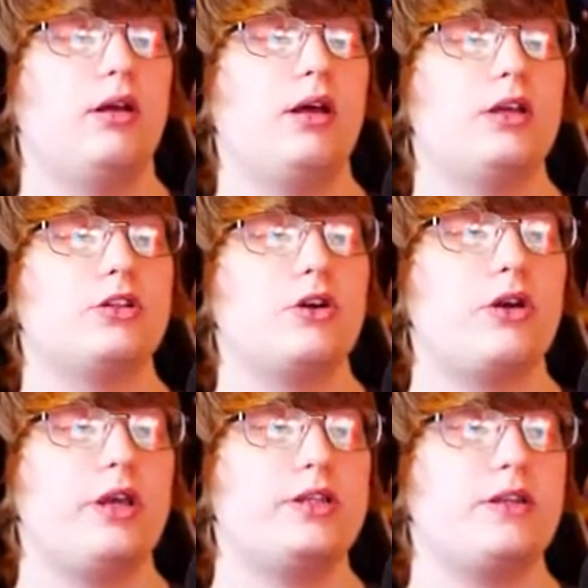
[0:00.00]
It's not
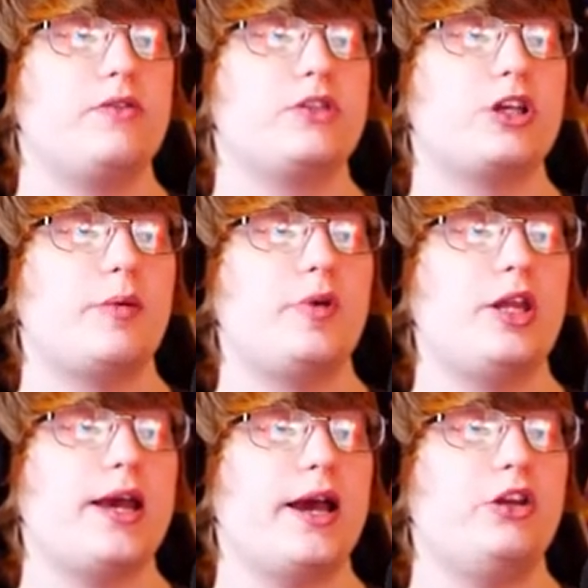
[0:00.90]
easy. There's so
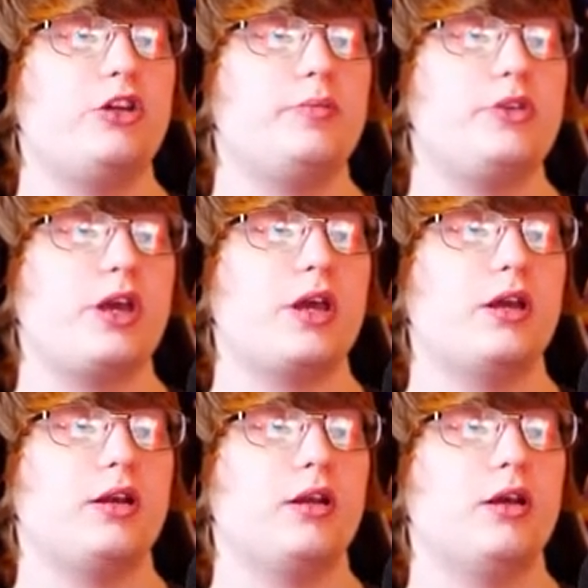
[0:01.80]
many items you
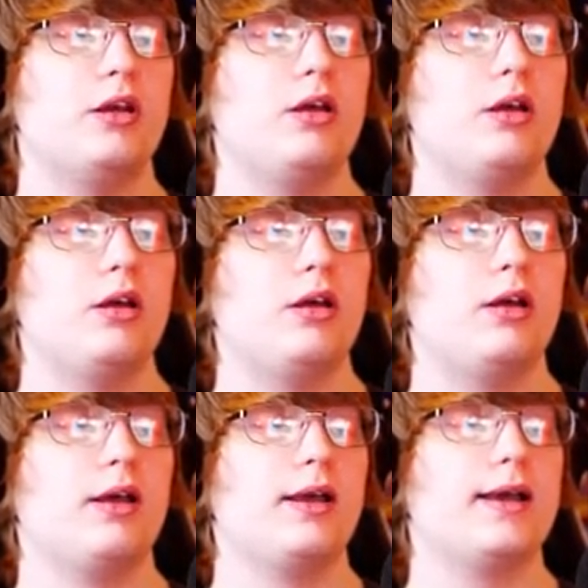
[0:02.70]
can
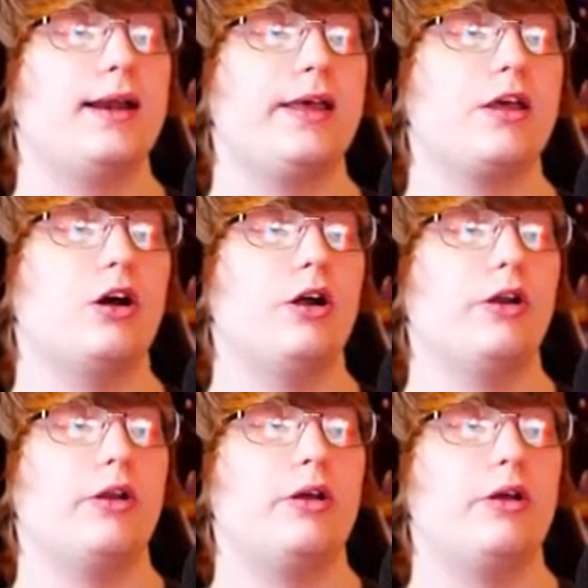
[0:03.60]
click on.